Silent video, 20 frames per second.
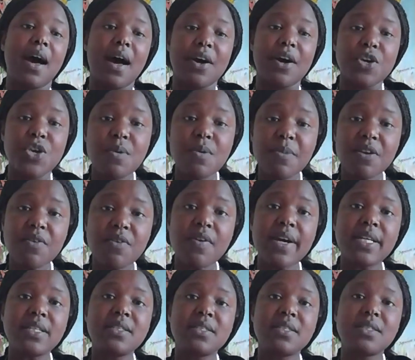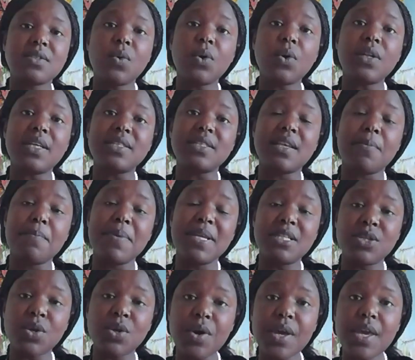human rights scholars have
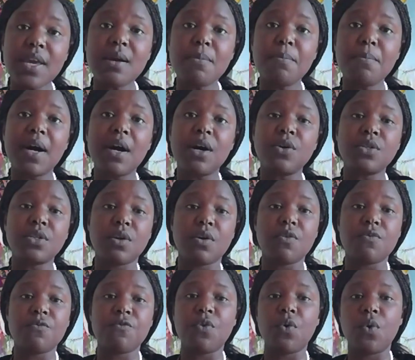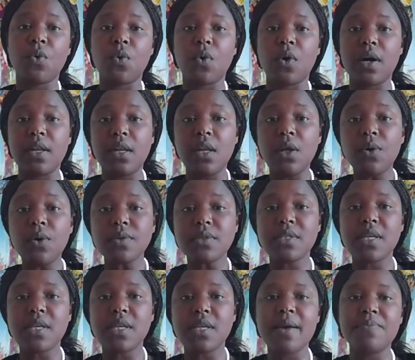been talking about for a long
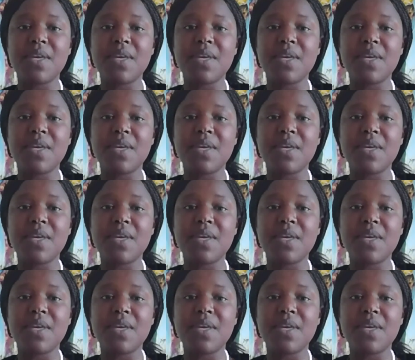time,